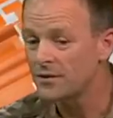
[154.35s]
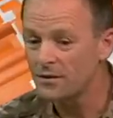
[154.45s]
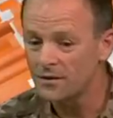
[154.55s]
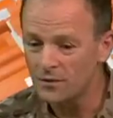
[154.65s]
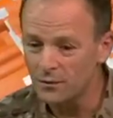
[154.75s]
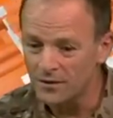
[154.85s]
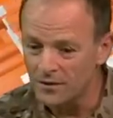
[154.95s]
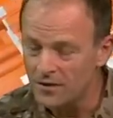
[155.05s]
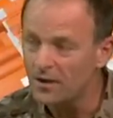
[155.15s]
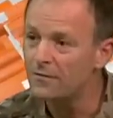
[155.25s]
Gurkha soldiers are
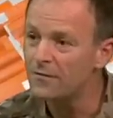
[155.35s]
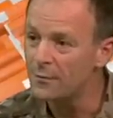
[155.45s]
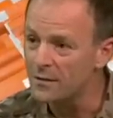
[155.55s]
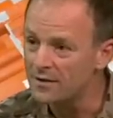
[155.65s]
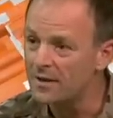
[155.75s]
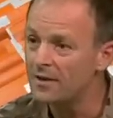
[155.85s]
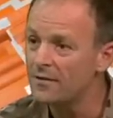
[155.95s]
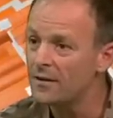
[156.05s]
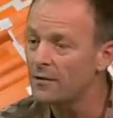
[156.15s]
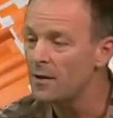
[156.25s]
tough, they're
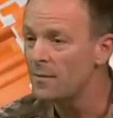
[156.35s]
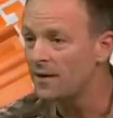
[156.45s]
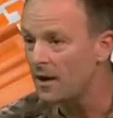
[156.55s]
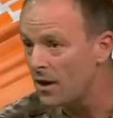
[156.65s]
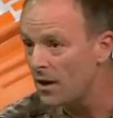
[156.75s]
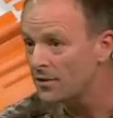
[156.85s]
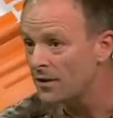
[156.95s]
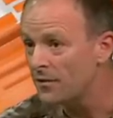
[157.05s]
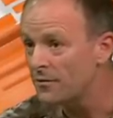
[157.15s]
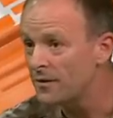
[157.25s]
resilient, they grow up in a hard
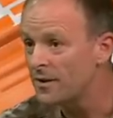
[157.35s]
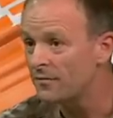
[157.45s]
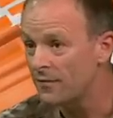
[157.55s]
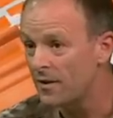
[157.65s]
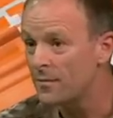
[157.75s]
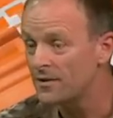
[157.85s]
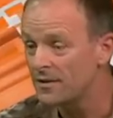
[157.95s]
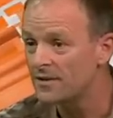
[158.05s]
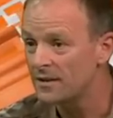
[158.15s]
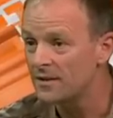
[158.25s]
country, environment
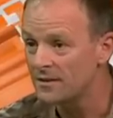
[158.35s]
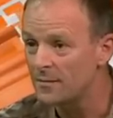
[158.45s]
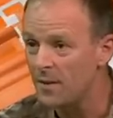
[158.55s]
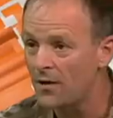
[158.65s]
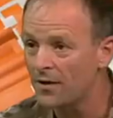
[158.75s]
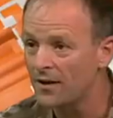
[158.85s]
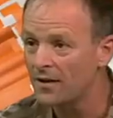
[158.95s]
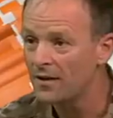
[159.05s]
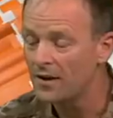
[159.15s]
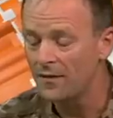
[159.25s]
is, is
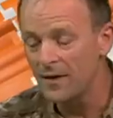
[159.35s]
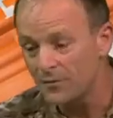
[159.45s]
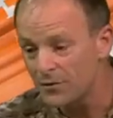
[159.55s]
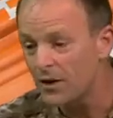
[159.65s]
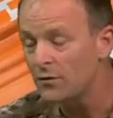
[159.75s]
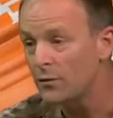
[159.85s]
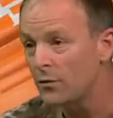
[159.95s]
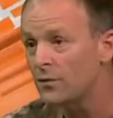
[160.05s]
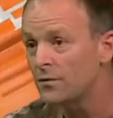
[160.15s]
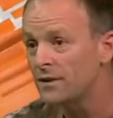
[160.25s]
demanding, and they have shown
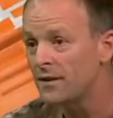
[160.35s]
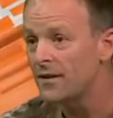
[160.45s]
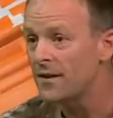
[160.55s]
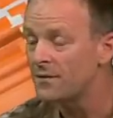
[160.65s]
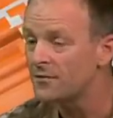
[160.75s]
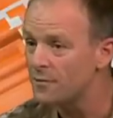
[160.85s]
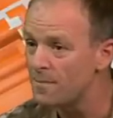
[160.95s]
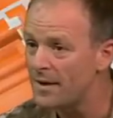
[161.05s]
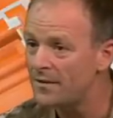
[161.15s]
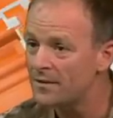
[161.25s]
loyalty and they have this
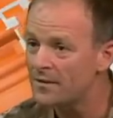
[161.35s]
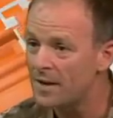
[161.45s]
tremendous